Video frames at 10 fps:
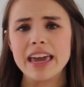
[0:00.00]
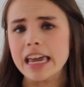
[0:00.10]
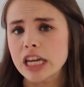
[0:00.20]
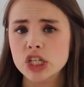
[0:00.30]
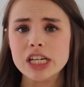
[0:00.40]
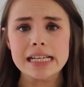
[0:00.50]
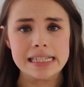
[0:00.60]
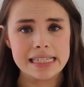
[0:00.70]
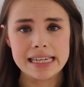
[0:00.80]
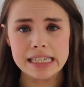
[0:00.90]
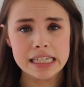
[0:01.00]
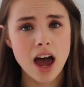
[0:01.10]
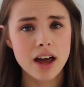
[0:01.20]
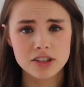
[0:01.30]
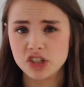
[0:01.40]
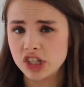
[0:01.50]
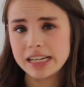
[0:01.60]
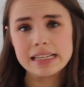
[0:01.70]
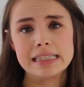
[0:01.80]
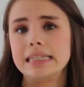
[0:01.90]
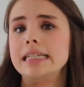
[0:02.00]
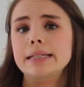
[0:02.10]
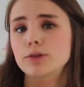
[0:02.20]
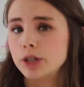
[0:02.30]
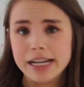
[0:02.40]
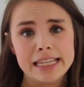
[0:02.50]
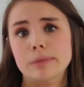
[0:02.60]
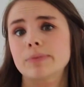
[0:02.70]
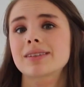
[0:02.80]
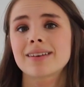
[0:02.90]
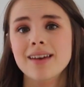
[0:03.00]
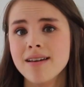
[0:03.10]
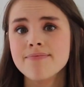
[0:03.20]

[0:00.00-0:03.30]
fake cheesy, nut cheesy crisps?